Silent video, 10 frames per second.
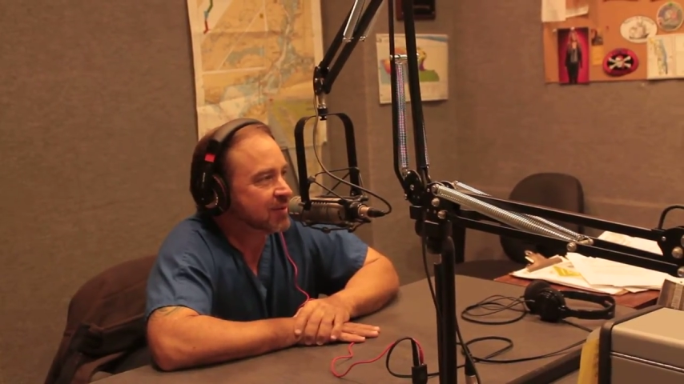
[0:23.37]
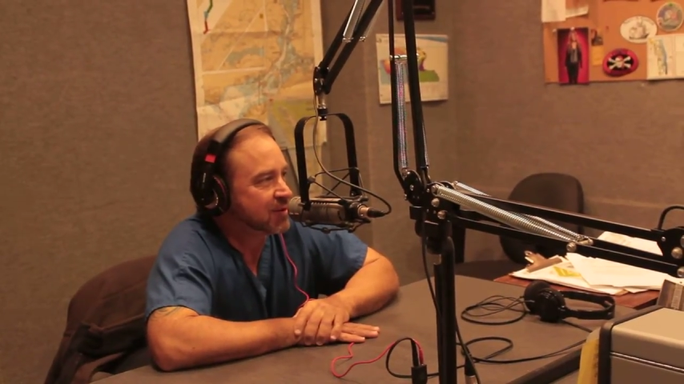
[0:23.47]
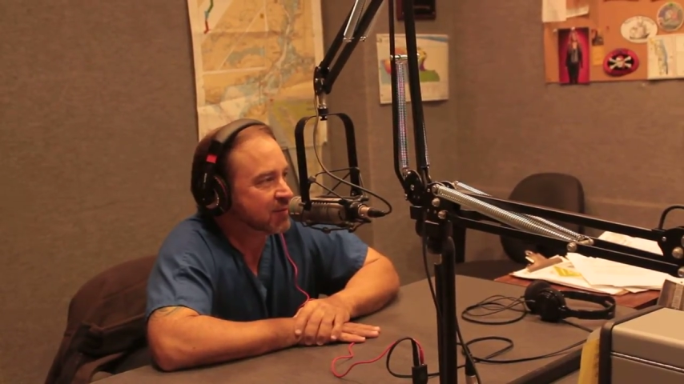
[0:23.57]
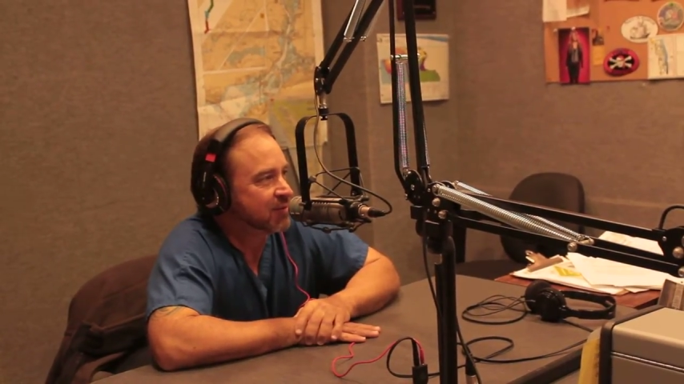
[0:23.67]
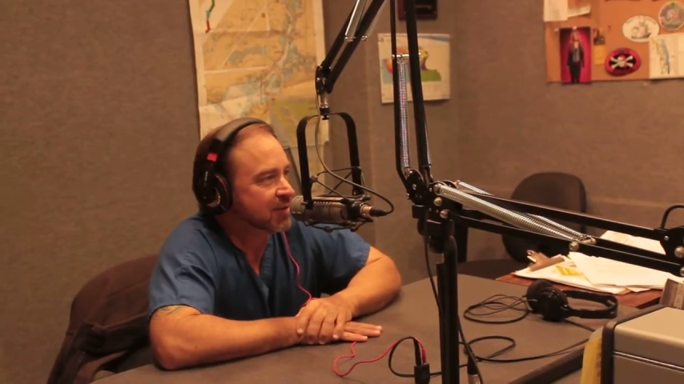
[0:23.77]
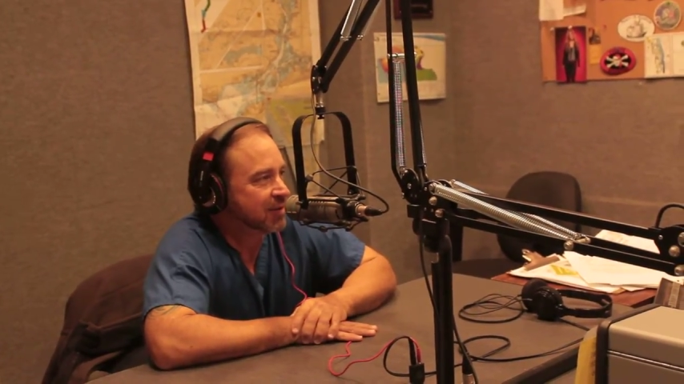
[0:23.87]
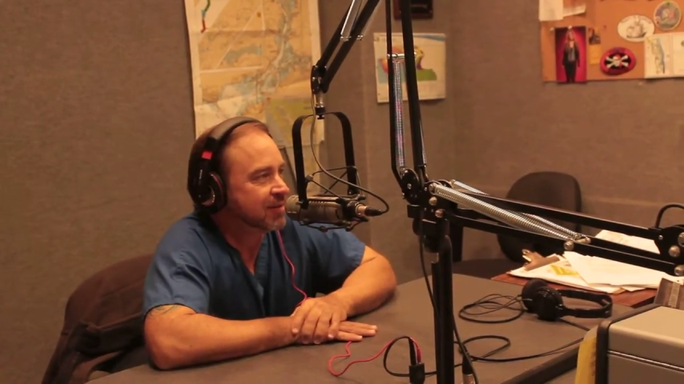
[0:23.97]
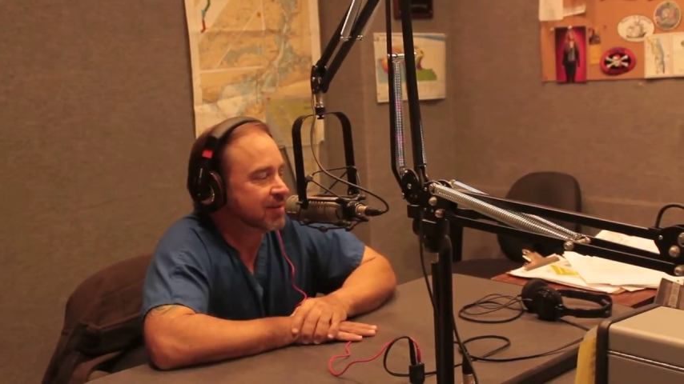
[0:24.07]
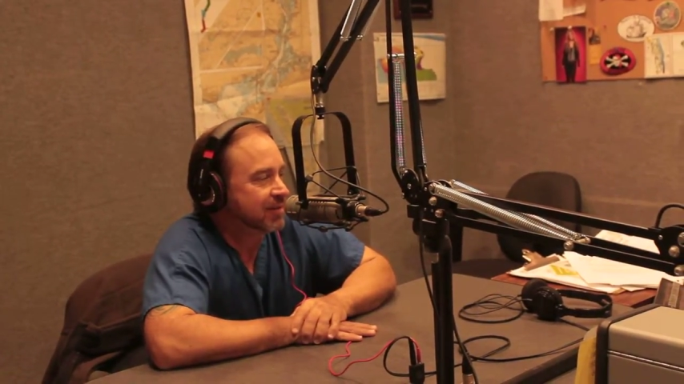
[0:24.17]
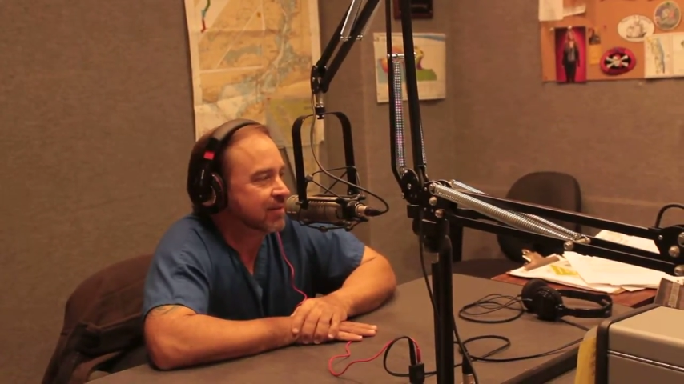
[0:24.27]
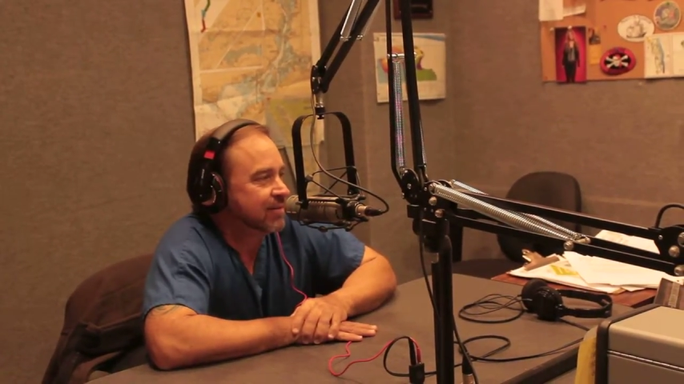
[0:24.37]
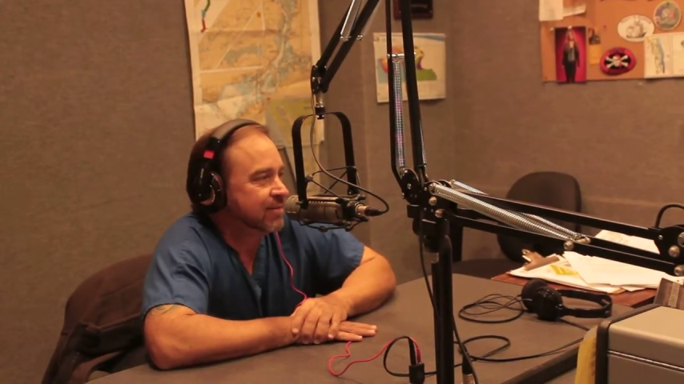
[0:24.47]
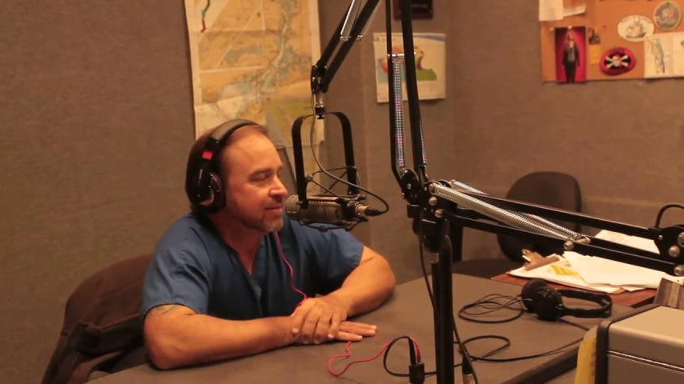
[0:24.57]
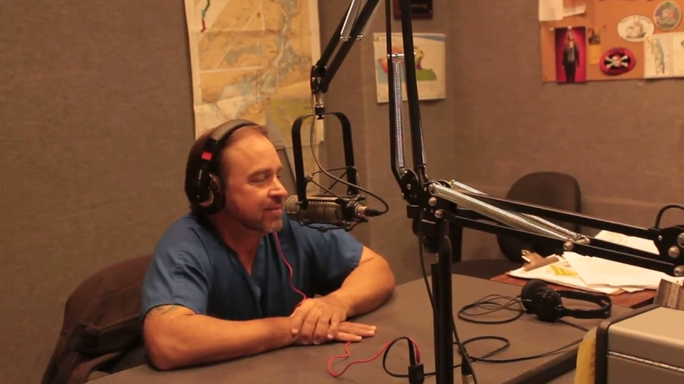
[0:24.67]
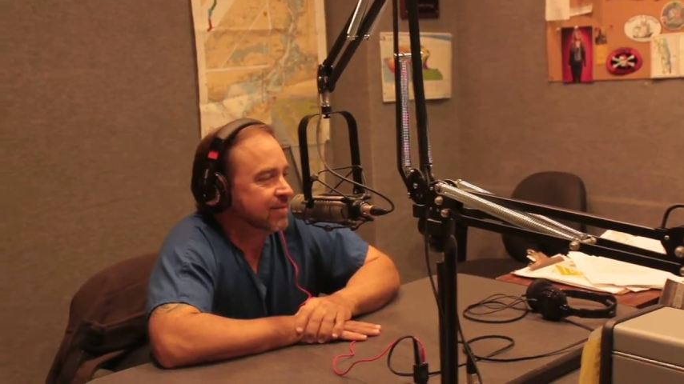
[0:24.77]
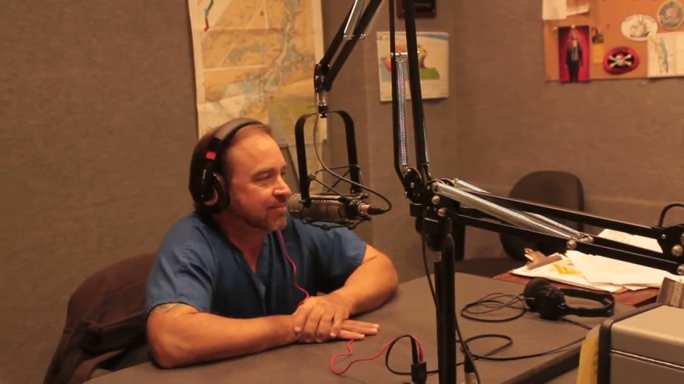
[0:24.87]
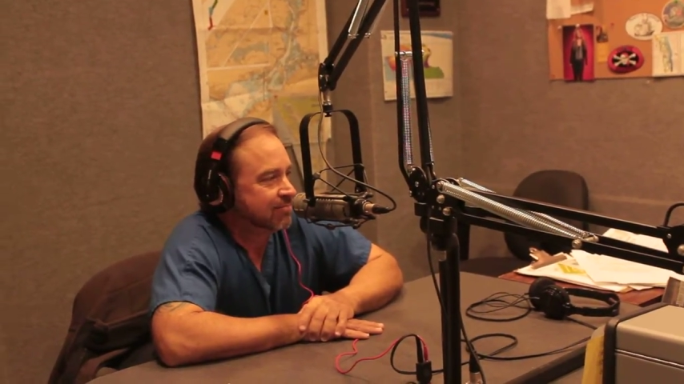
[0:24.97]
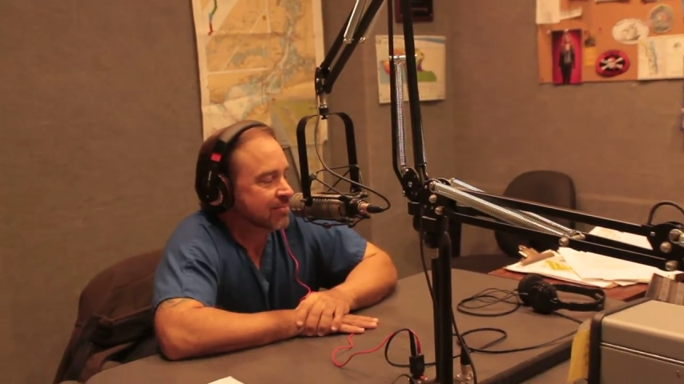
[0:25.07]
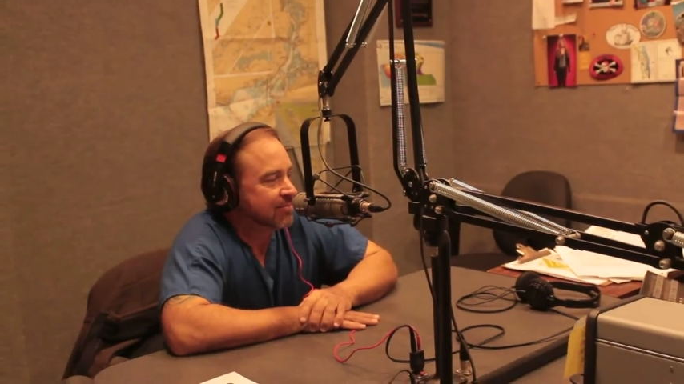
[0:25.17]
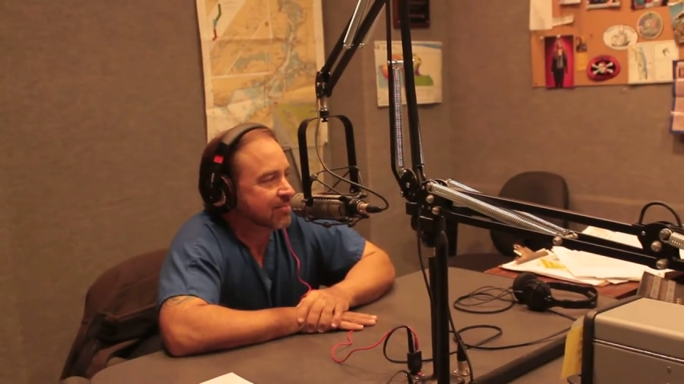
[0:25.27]
This is fun.
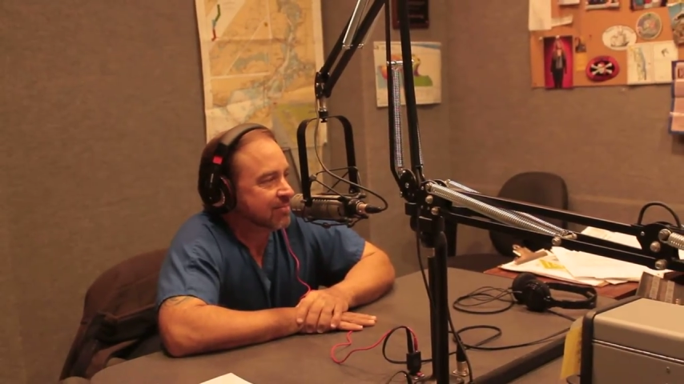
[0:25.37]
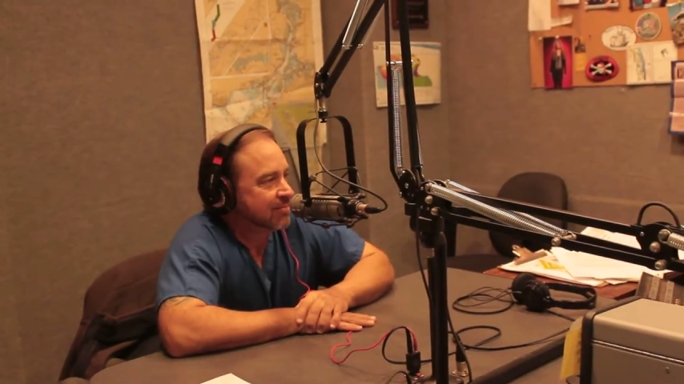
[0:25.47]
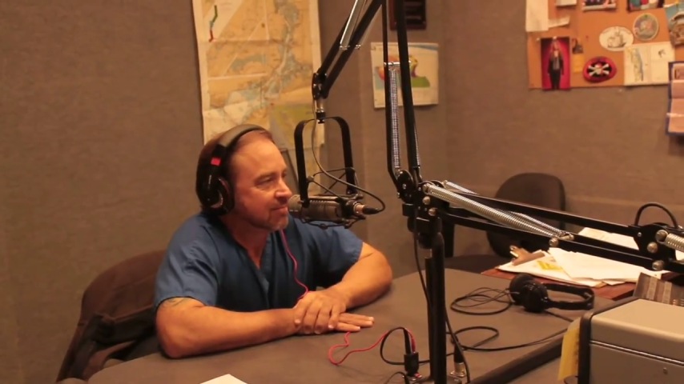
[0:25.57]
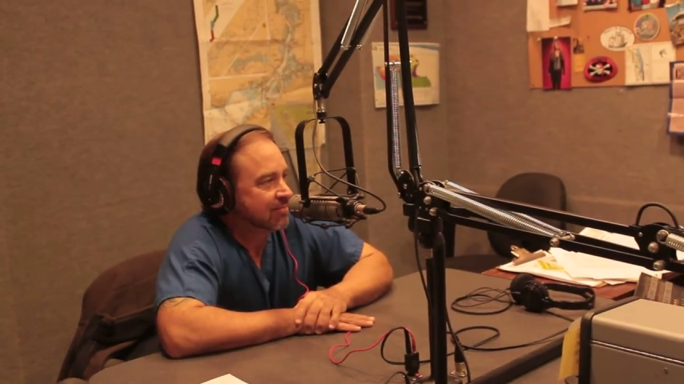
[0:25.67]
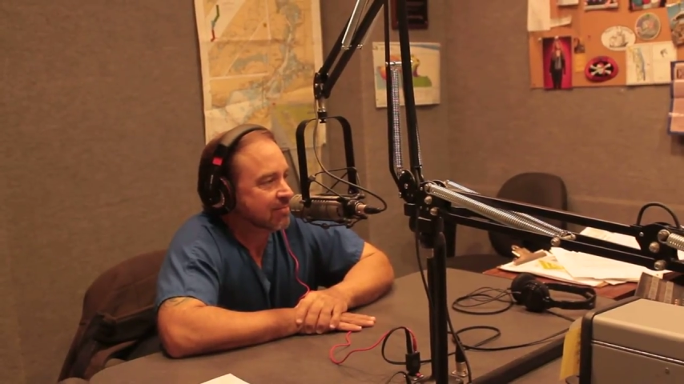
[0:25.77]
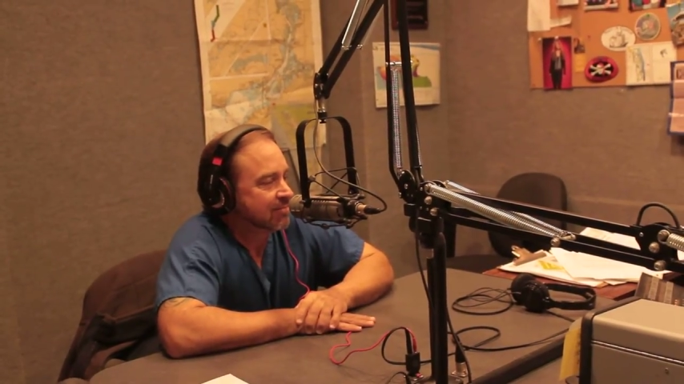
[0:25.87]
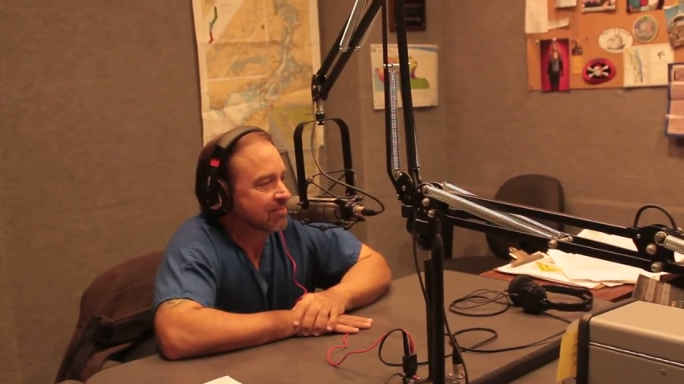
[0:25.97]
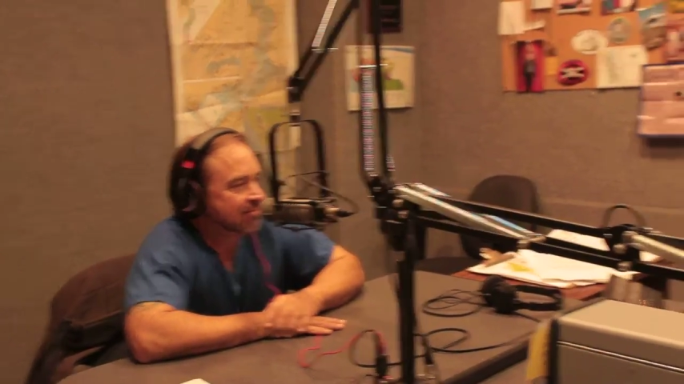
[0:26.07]
Because it's different every day.